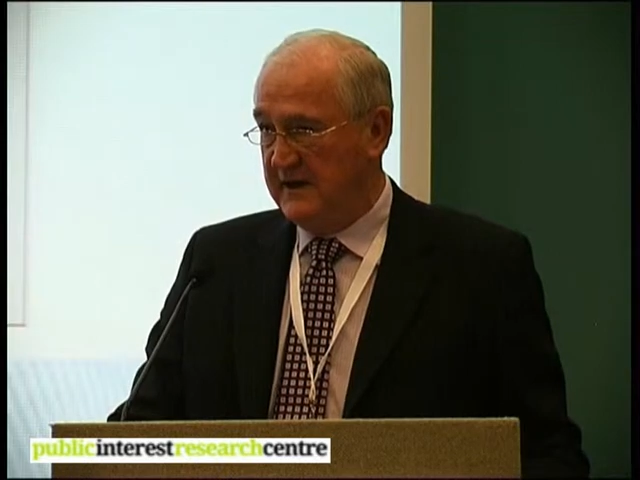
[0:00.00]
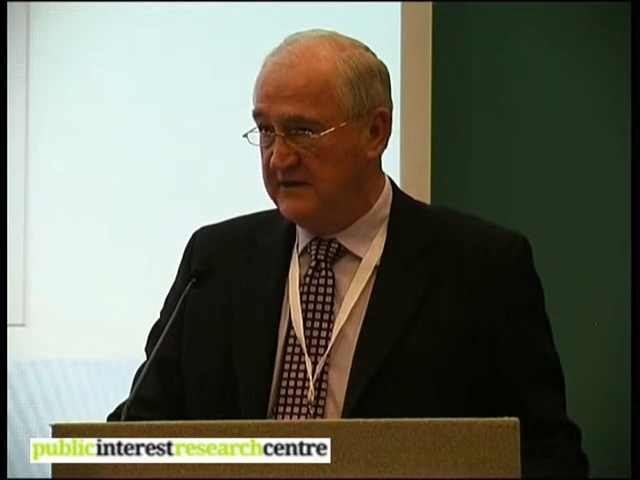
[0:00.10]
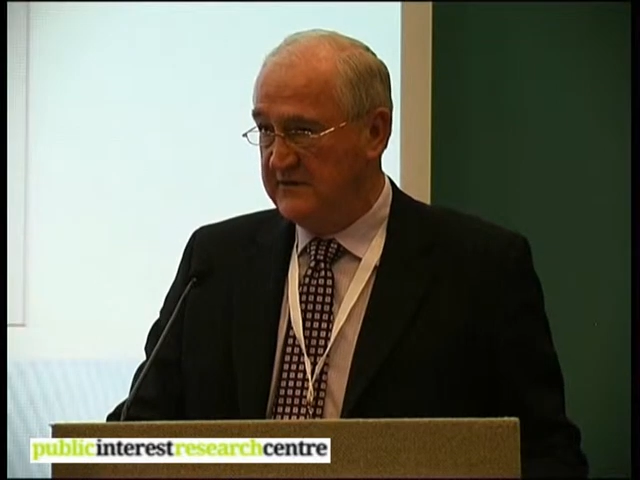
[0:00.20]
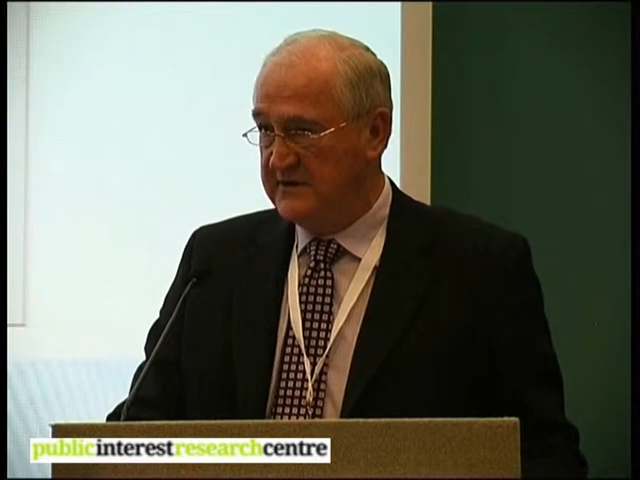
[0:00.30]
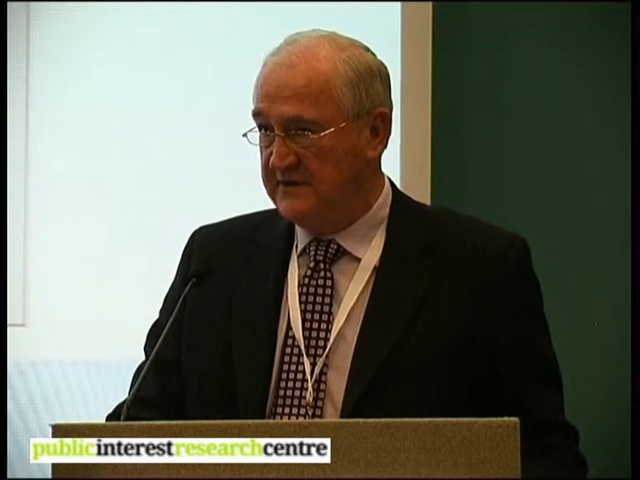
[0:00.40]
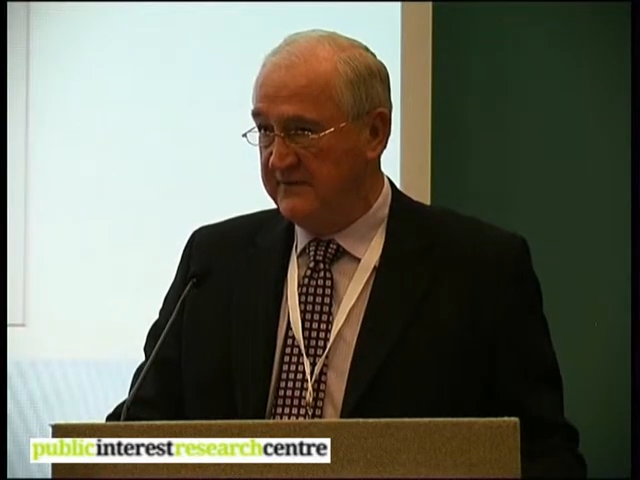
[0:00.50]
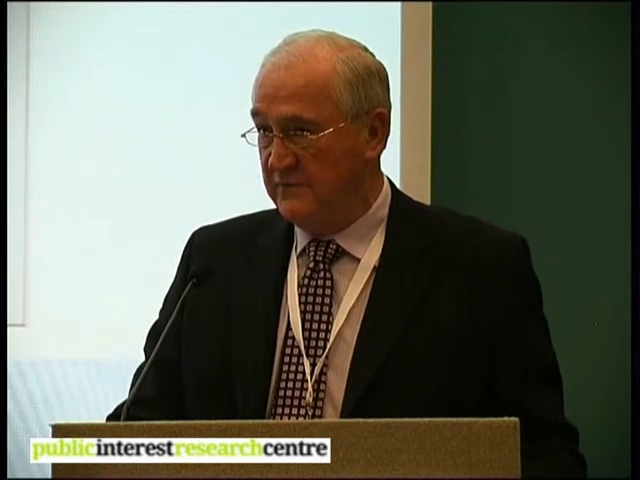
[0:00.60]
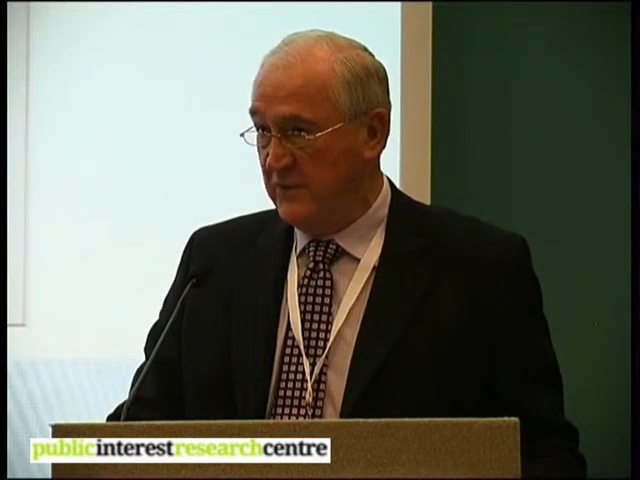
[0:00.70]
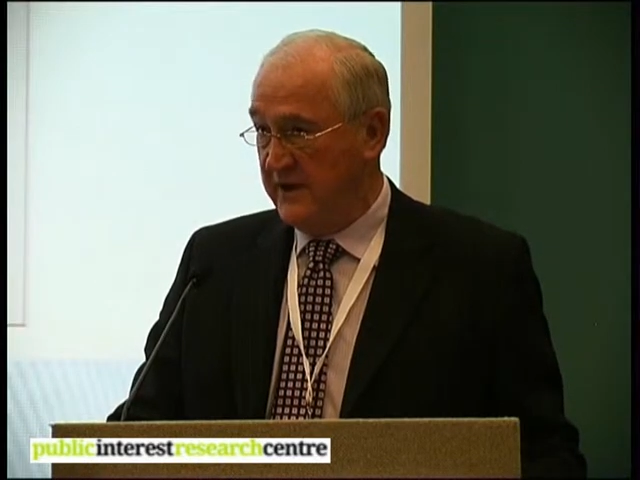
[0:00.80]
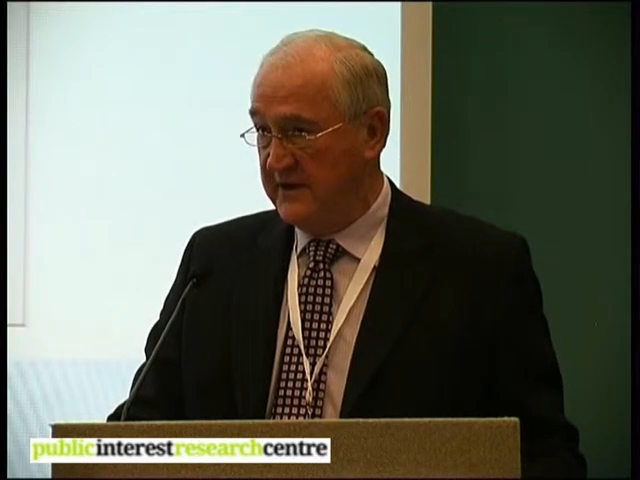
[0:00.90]
electricity
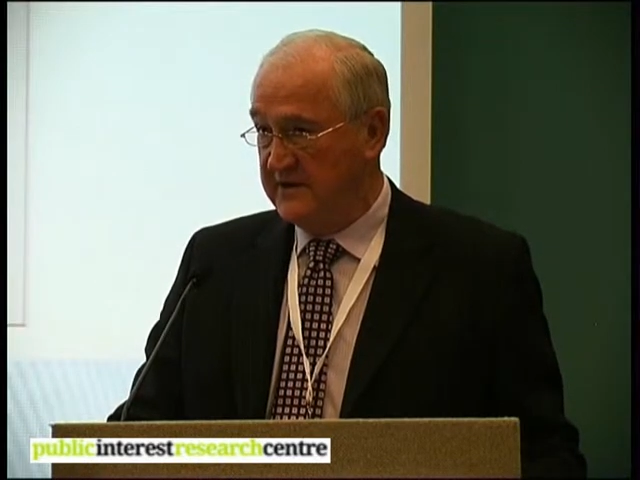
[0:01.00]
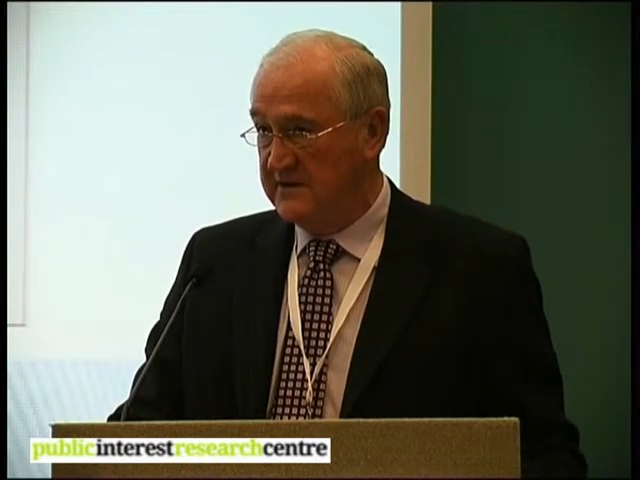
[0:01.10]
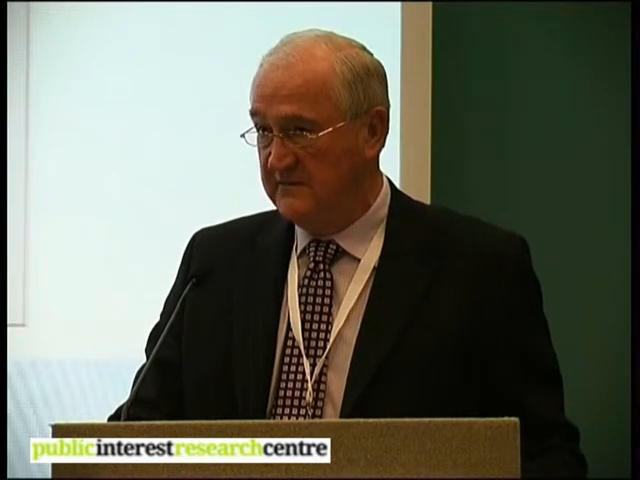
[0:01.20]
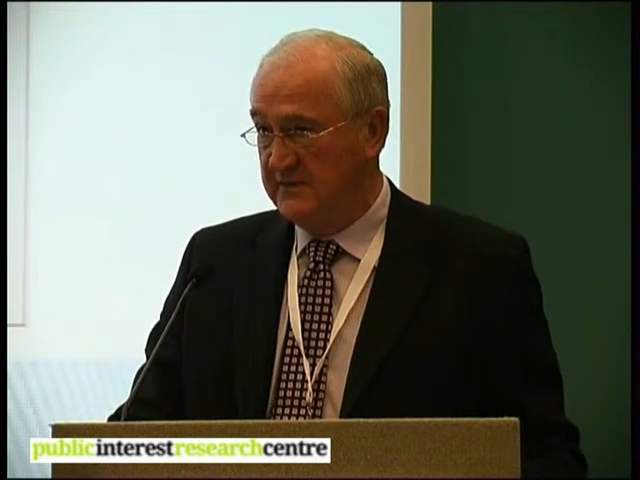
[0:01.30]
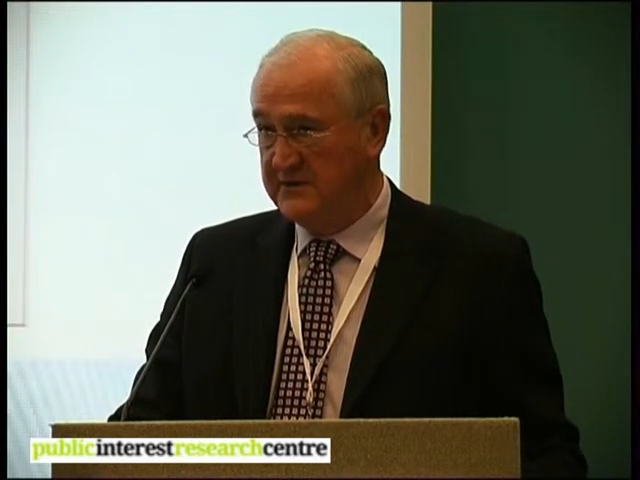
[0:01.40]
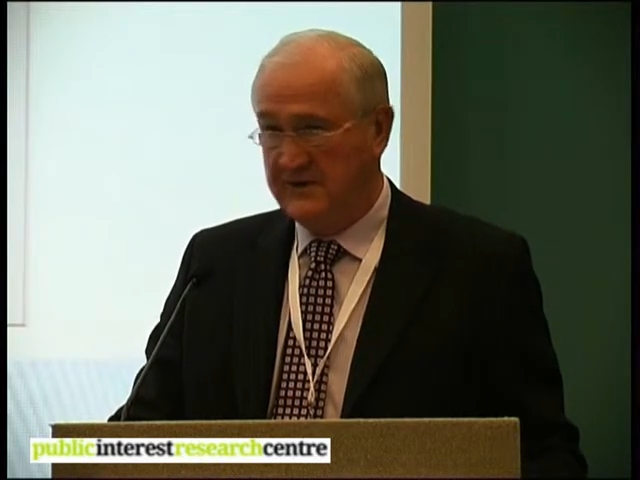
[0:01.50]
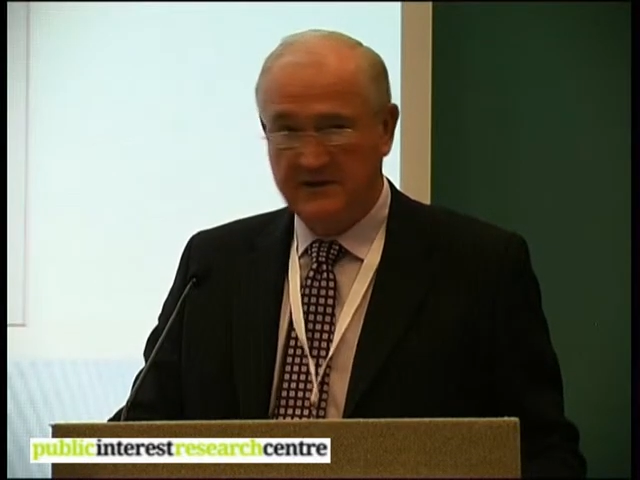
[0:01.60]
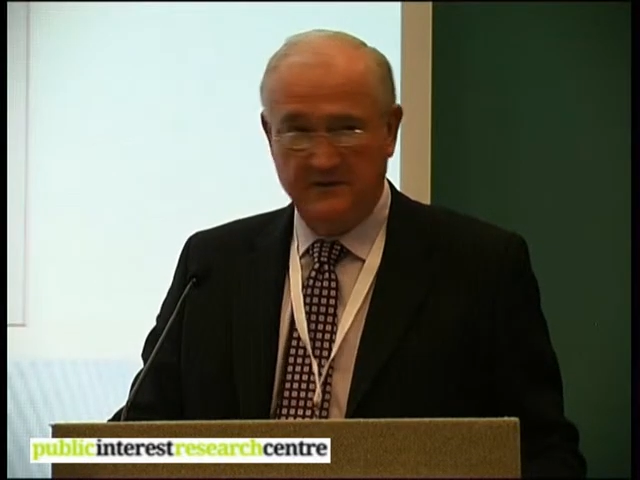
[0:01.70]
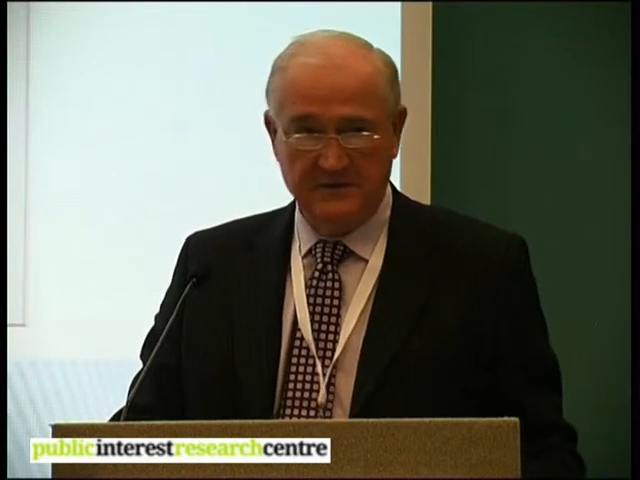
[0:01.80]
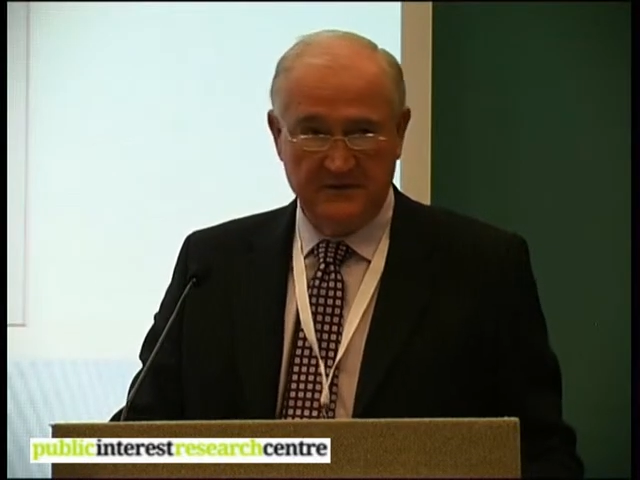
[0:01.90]
from wind by
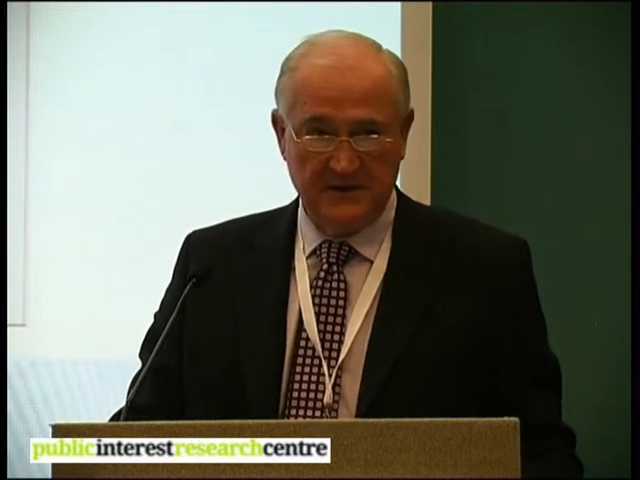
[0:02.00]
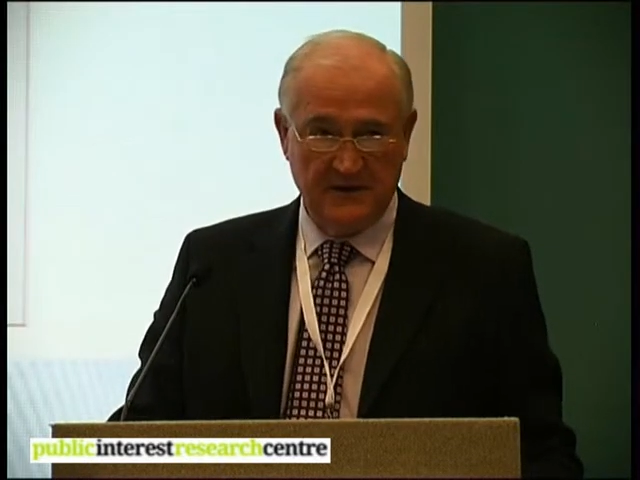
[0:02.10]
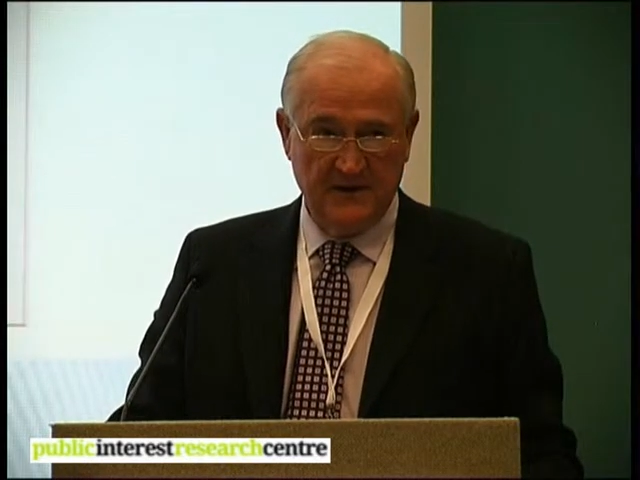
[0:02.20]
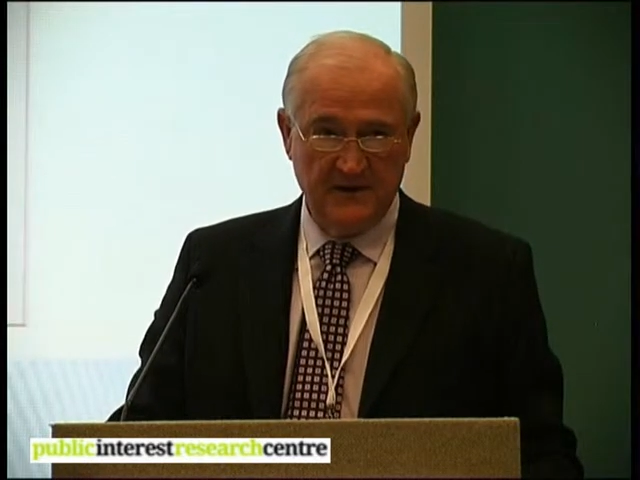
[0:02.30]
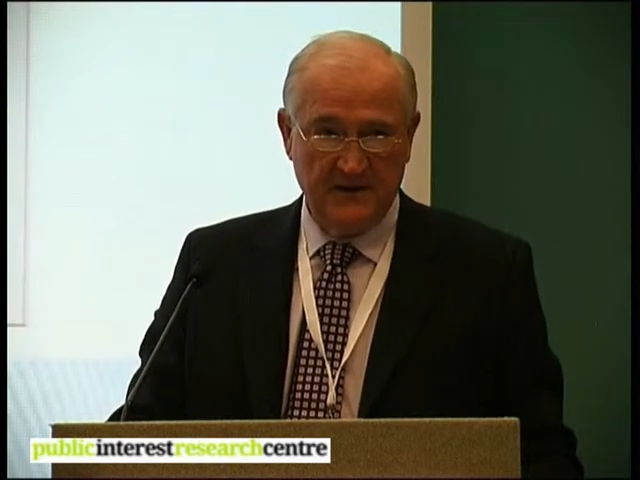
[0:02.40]
2050,